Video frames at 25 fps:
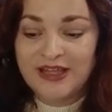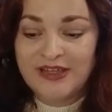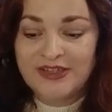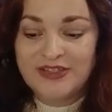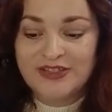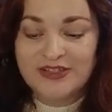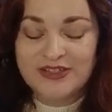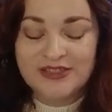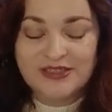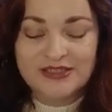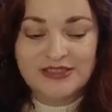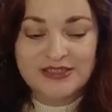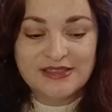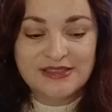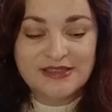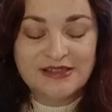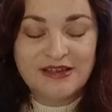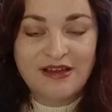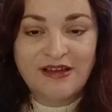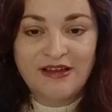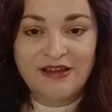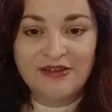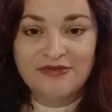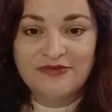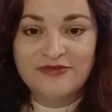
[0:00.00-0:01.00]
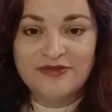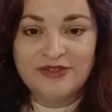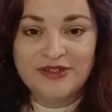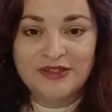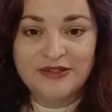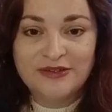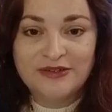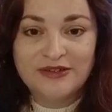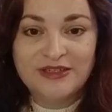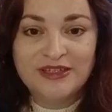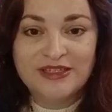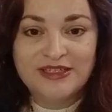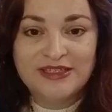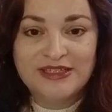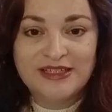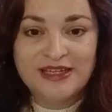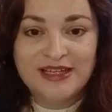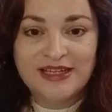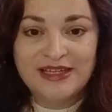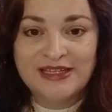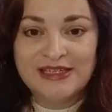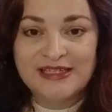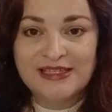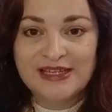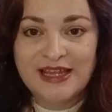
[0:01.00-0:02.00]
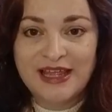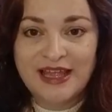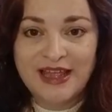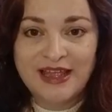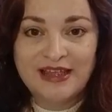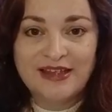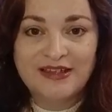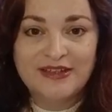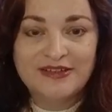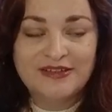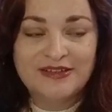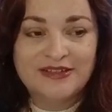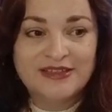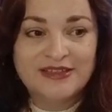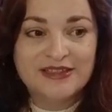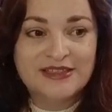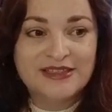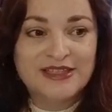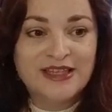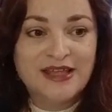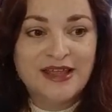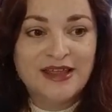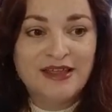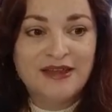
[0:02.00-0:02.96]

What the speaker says: just this convoluted, entangled,